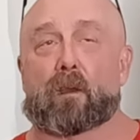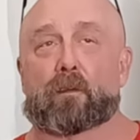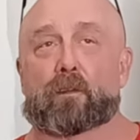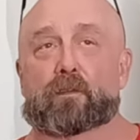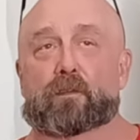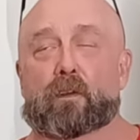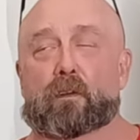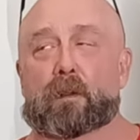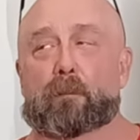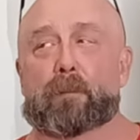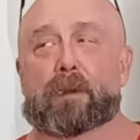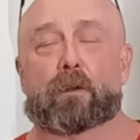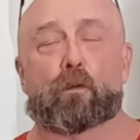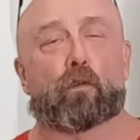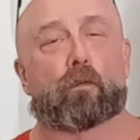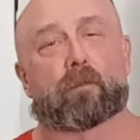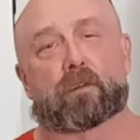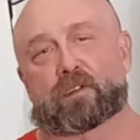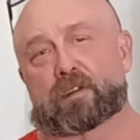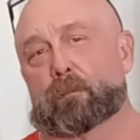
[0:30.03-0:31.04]
So let me go
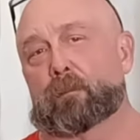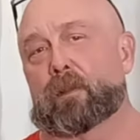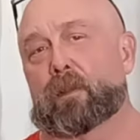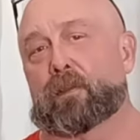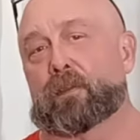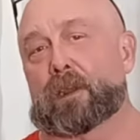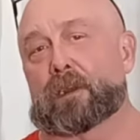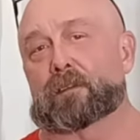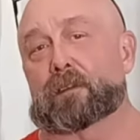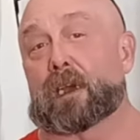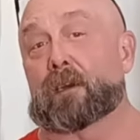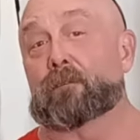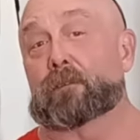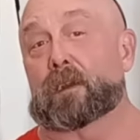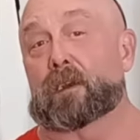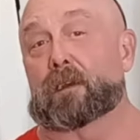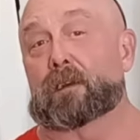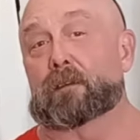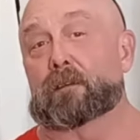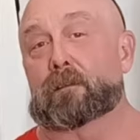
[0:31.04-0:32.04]
over some of the things I've
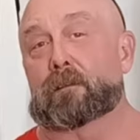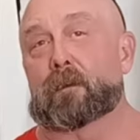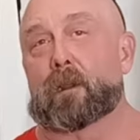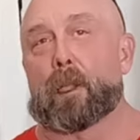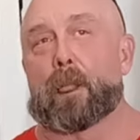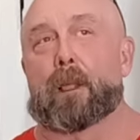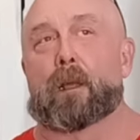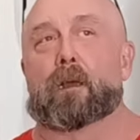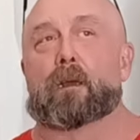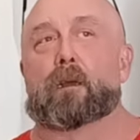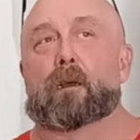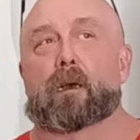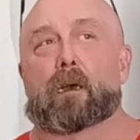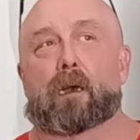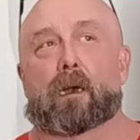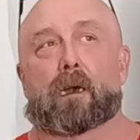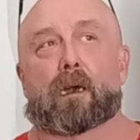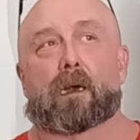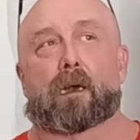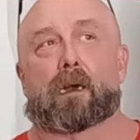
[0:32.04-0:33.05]
done
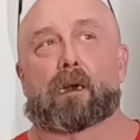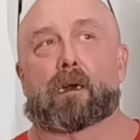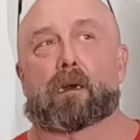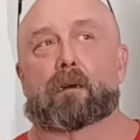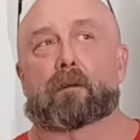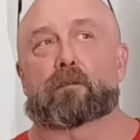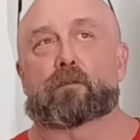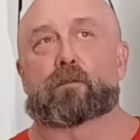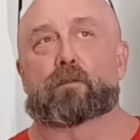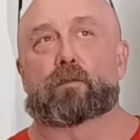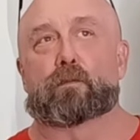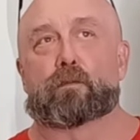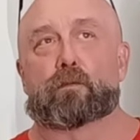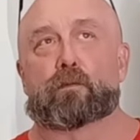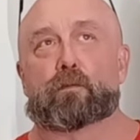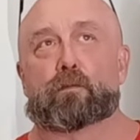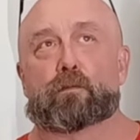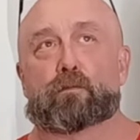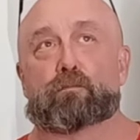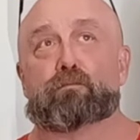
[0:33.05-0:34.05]

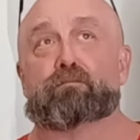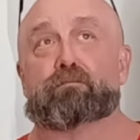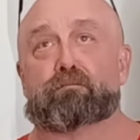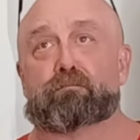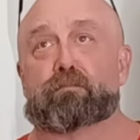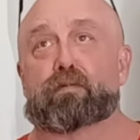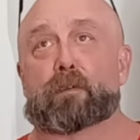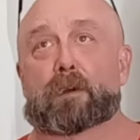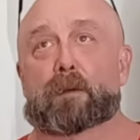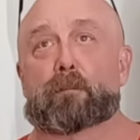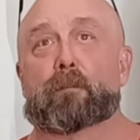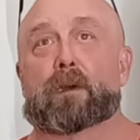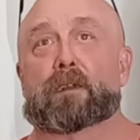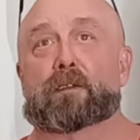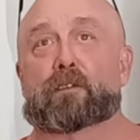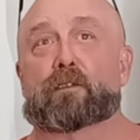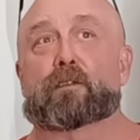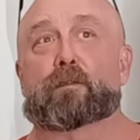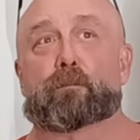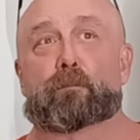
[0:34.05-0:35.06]
to pretty
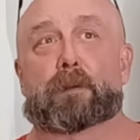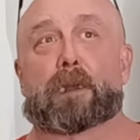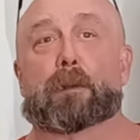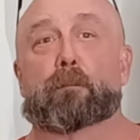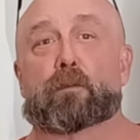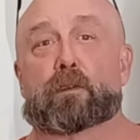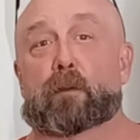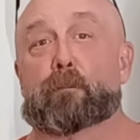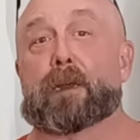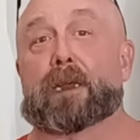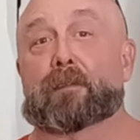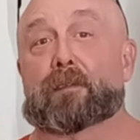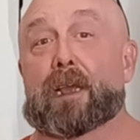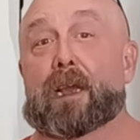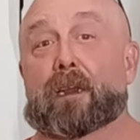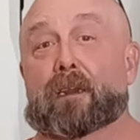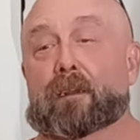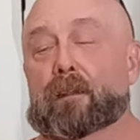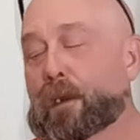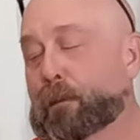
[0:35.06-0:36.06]
much be able to make
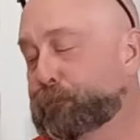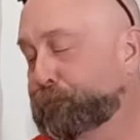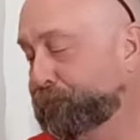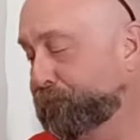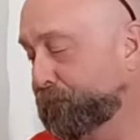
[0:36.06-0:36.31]
that claim.